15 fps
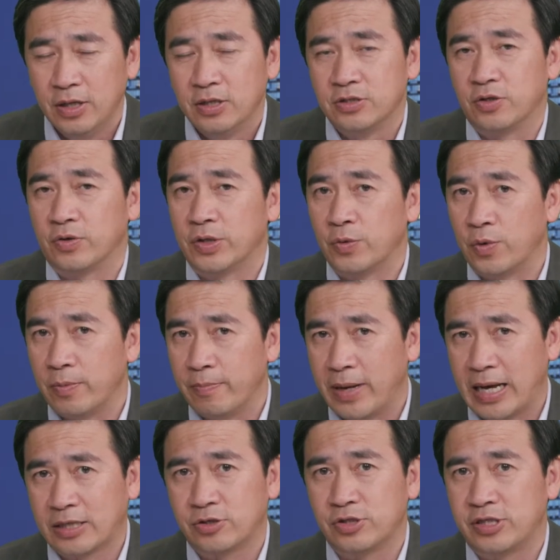So he went
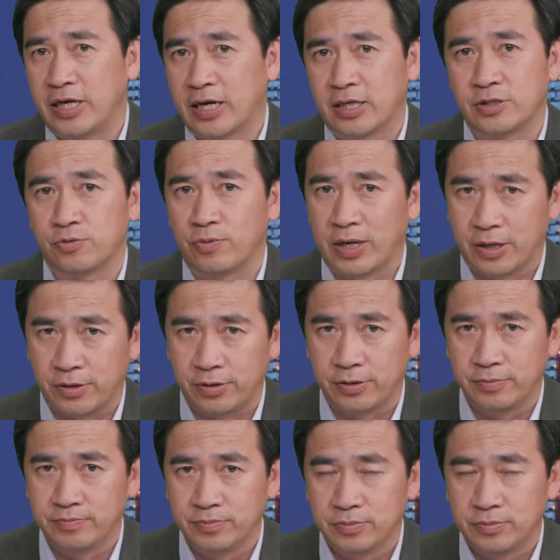back to check his record.